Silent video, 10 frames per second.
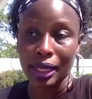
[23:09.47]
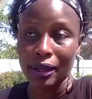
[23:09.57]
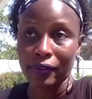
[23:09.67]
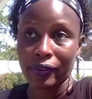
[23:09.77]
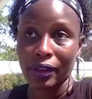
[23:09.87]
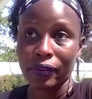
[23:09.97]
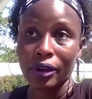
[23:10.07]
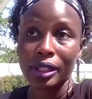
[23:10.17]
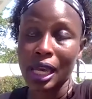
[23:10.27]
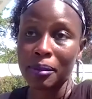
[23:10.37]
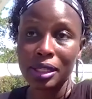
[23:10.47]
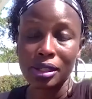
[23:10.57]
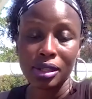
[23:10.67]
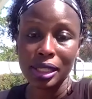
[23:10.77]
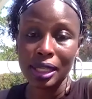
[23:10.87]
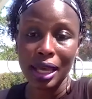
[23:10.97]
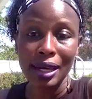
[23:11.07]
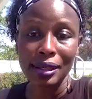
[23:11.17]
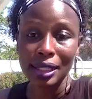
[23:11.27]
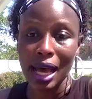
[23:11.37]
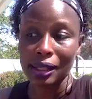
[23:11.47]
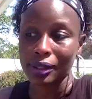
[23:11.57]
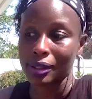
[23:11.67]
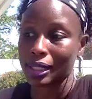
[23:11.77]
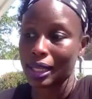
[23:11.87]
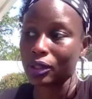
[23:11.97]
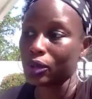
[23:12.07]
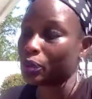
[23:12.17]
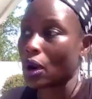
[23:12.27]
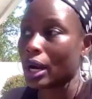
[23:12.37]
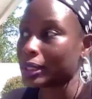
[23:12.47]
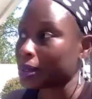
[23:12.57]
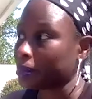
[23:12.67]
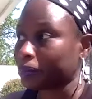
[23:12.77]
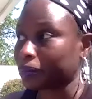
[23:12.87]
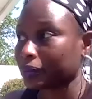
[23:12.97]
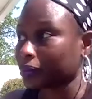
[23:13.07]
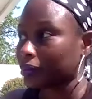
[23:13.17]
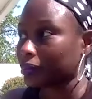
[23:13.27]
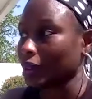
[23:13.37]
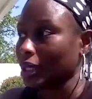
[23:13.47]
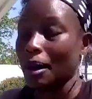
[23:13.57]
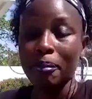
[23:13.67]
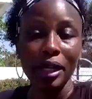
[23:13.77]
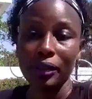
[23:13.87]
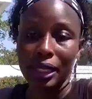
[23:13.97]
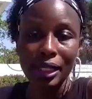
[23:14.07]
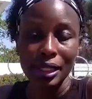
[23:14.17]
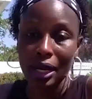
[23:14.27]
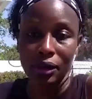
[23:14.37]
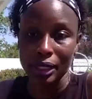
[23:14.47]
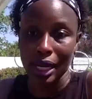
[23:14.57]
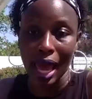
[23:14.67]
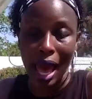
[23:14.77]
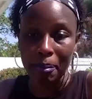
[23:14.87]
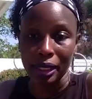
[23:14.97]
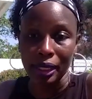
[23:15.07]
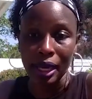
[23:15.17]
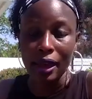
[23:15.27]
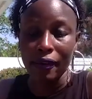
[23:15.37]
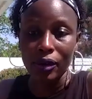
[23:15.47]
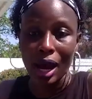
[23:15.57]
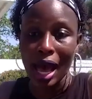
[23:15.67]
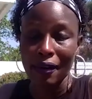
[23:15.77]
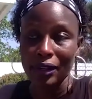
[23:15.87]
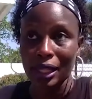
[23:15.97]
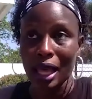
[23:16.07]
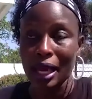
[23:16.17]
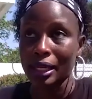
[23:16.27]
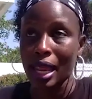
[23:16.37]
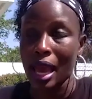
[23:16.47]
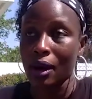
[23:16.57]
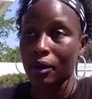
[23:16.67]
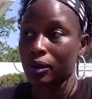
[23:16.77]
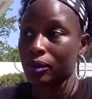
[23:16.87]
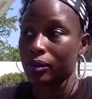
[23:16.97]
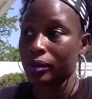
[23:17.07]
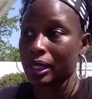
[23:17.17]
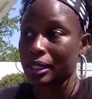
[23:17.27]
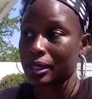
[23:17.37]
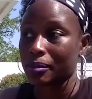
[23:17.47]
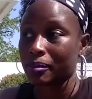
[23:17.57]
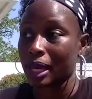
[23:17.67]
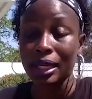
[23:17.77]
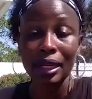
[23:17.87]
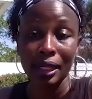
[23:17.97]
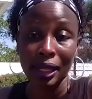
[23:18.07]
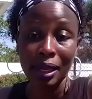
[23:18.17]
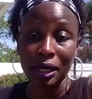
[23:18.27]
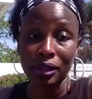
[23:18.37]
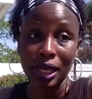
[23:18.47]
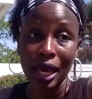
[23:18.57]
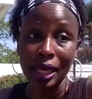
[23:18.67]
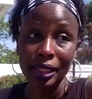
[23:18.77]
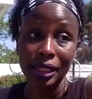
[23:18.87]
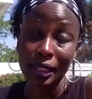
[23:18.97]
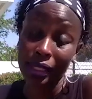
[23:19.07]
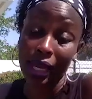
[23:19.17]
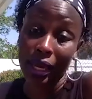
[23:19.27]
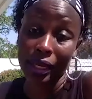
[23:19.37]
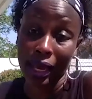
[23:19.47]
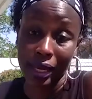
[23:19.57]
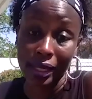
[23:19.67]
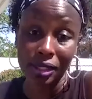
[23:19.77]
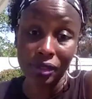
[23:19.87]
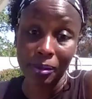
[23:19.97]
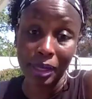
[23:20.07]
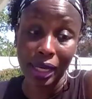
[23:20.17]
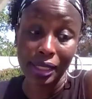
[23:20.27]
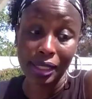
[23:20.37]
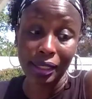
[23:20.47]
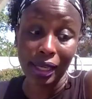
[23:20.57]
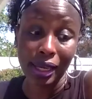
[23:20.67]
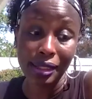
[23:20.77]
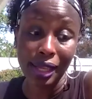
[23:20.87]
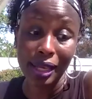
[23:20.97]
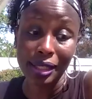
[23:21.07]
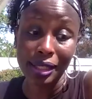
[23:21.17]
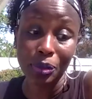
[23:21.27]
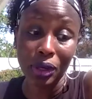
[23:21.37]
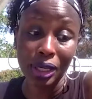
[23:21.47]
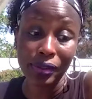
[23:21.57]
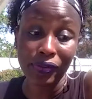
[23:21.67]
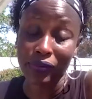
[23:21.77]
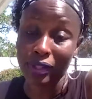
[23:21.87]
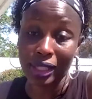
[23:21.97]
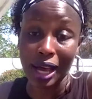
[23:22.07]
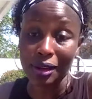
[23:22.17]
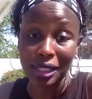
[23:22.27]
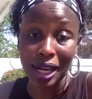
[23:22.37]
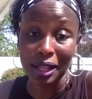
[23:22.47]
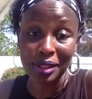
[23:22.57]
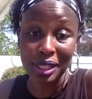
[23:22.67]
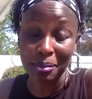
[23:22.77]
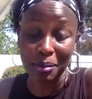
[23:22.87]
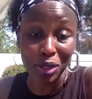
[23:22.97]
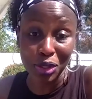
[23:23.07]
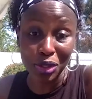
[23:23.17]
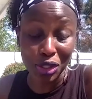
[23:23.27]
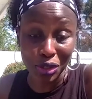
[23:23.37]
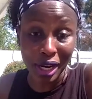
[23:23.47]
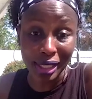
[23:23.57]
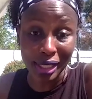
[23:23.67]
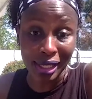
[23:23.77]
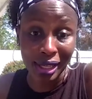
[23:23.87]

If, yeah. if your damages are $10,000 and you want a million, it's not going to happen if you, I have a client now who is making a claim under the ADEA age discrimination case, and she wants $50,000 in emotional distress.